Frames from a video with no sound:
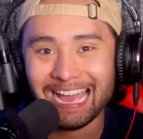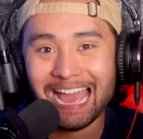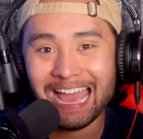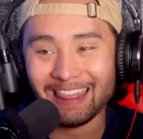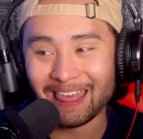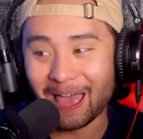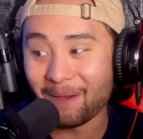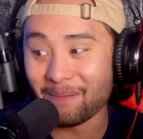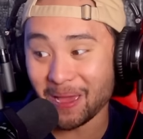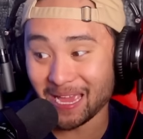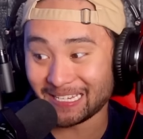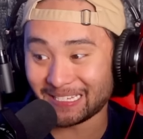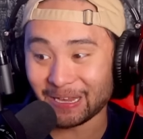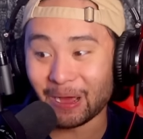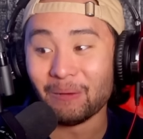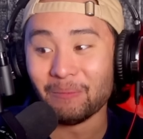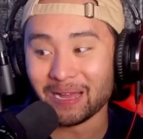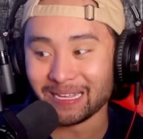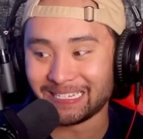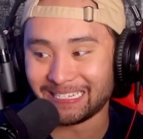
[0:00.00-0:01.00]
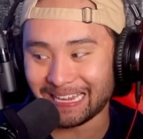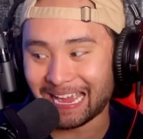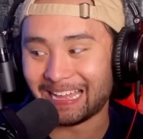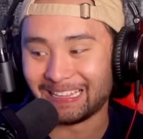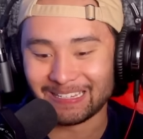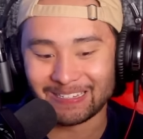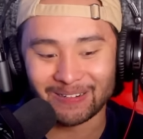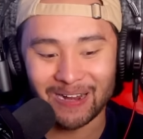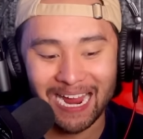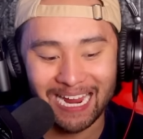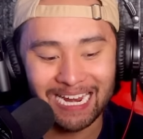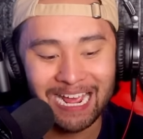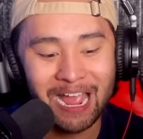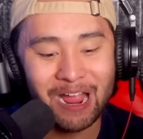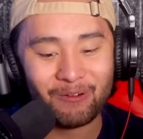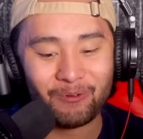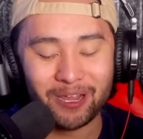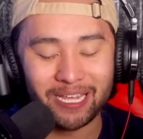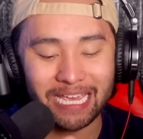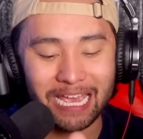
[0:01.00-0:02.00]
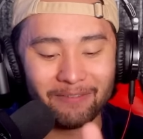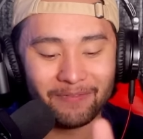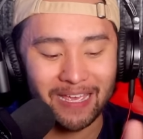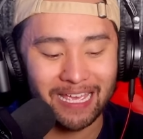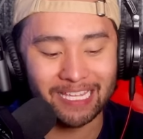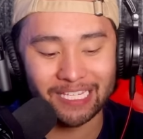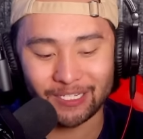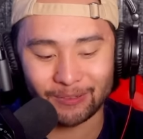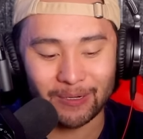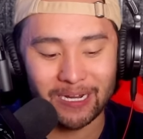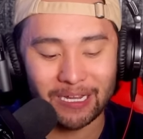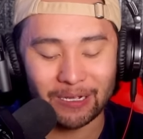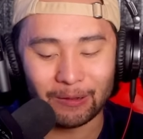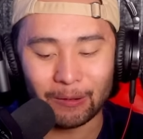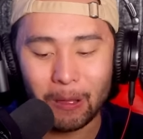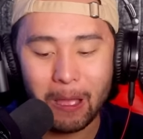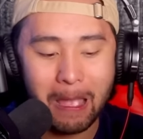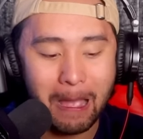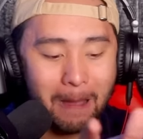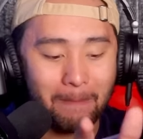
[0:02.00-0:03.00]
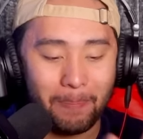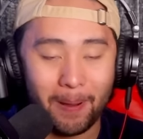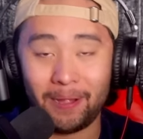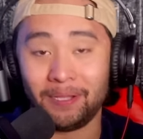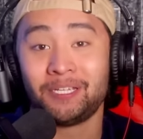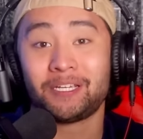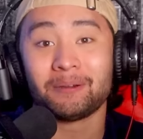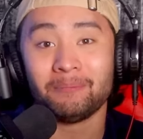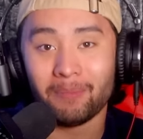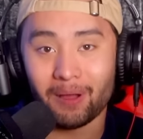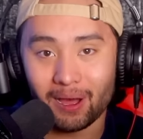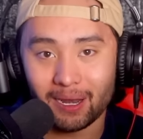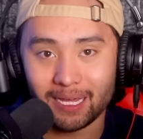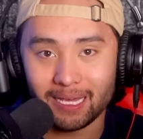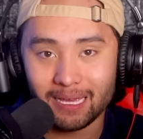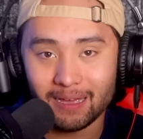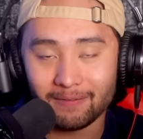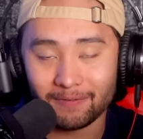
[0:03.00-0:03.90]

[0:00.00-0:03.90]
that makes so much sense, right? We give Israel a bunch of money.